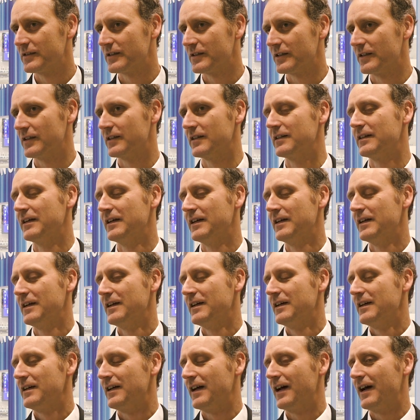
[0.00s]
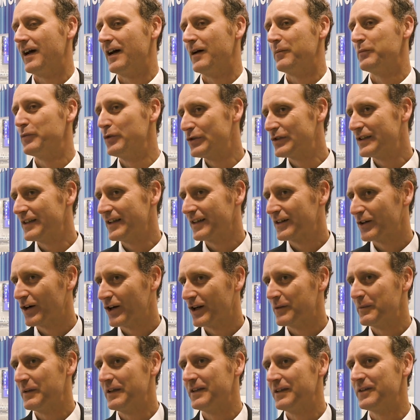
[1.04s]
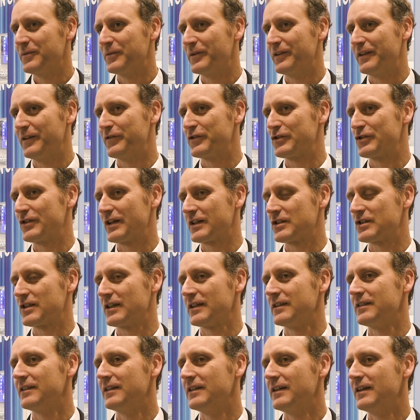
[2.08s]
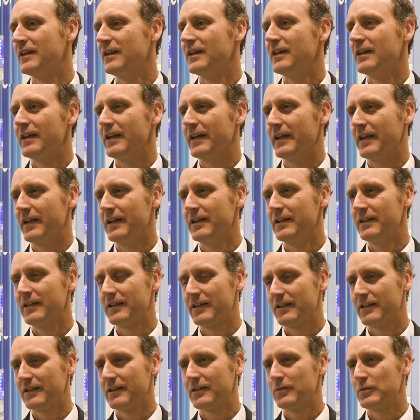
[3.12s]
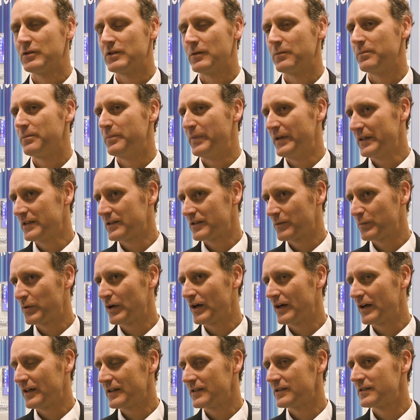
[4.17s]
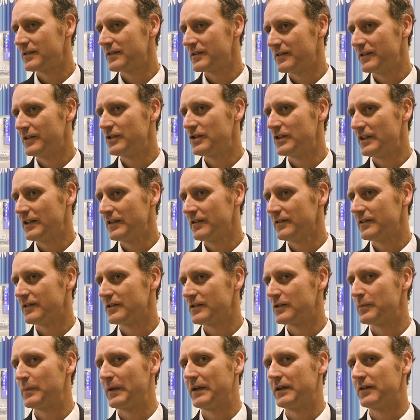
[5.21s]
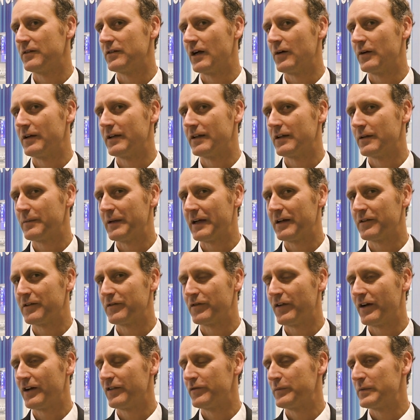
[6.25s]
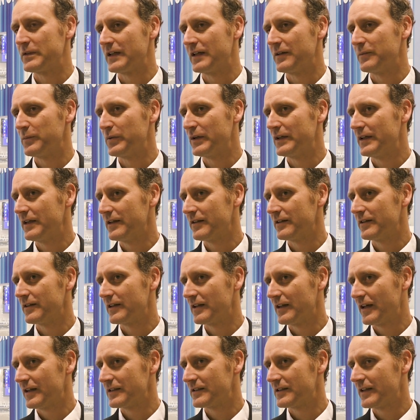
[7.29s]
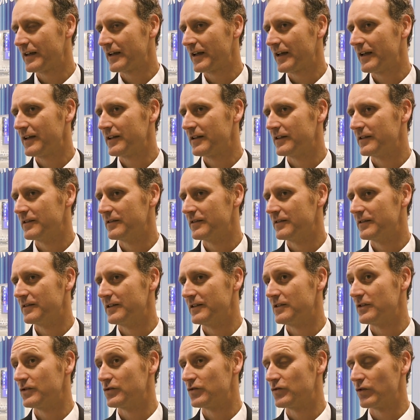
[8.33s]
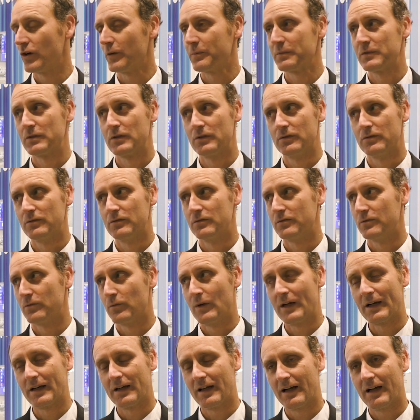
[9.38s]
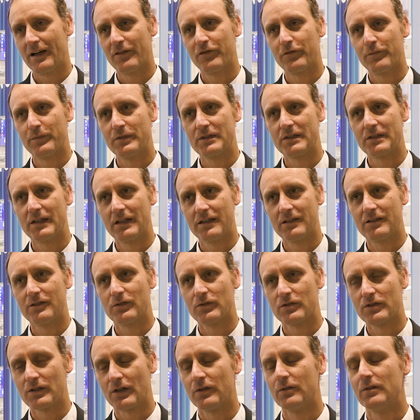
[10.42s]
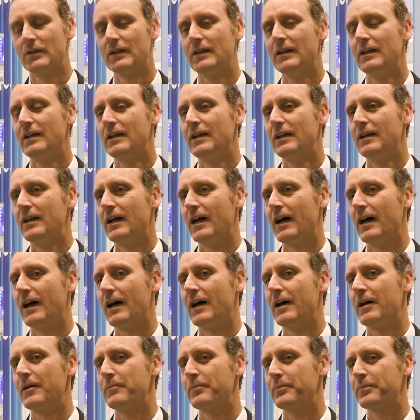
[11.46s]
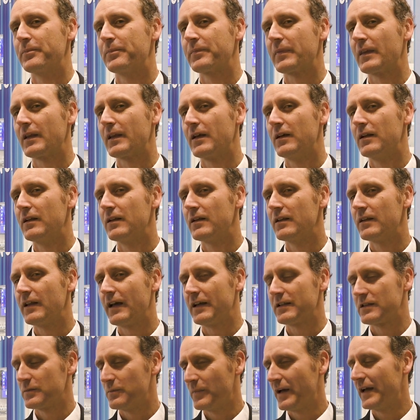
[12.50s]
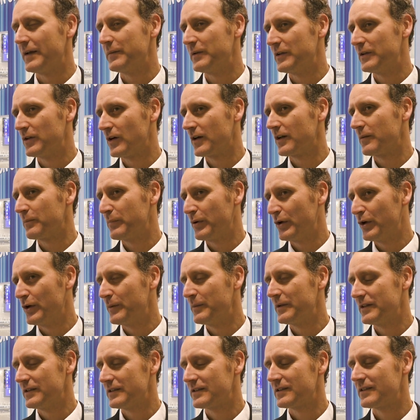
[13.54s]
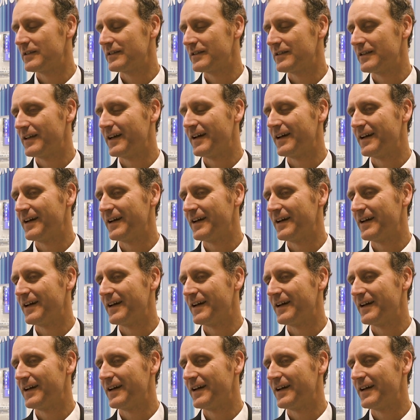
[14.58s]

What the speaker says: to boost the economy with infrastructure. India was a big surprise this year. It's been growing about 5% per year in the last decade, and this has dropped to 1.5% or so. That's maybe not a permanent